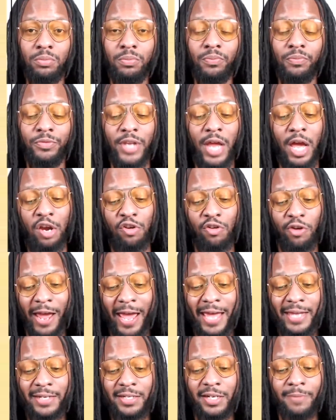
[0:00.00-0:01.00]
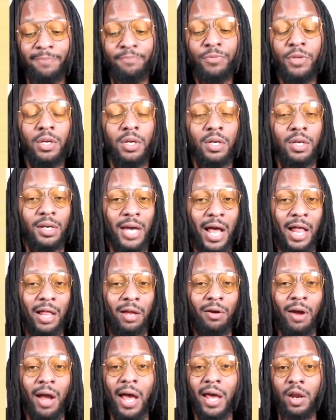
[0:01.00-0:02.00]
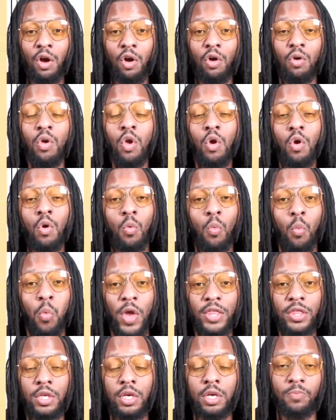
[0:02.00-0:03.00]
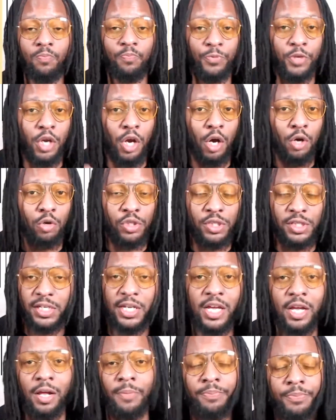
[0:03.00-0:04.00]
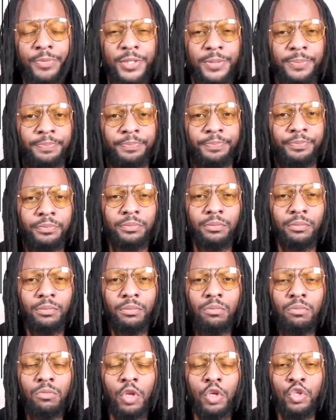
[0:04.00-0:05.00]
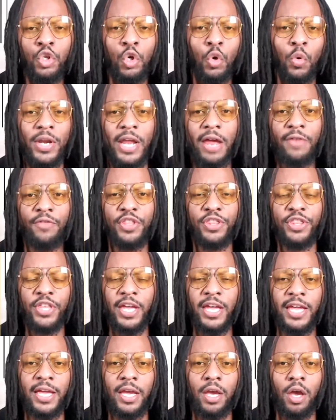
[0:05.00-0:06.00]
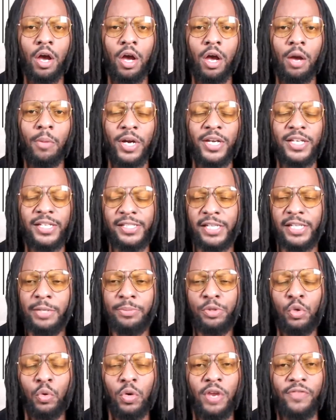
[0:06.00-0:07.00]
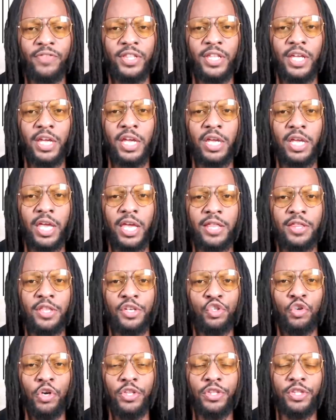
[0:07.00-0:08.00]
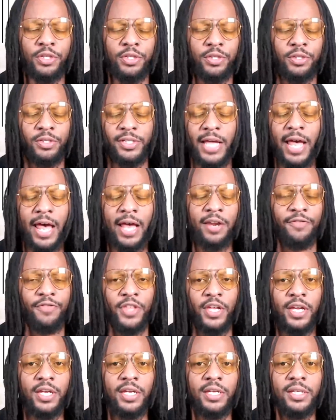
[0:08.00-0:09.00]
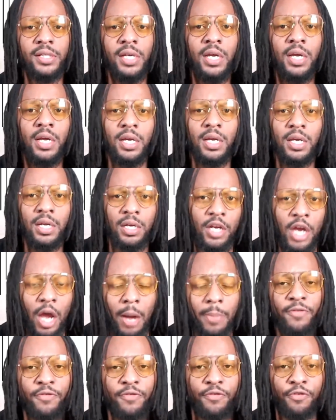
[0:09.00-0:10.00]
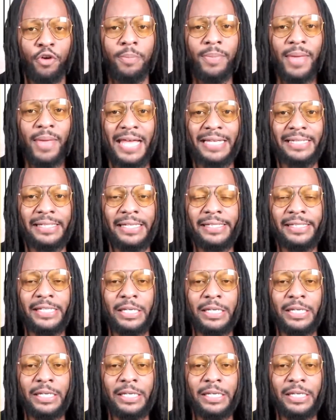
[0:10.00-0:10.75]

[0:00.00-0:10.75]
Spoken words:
Now, granted, Colorado, with Coach Sims doing everything, Marcus Sims doing everything in the strength side of things, coming from SEC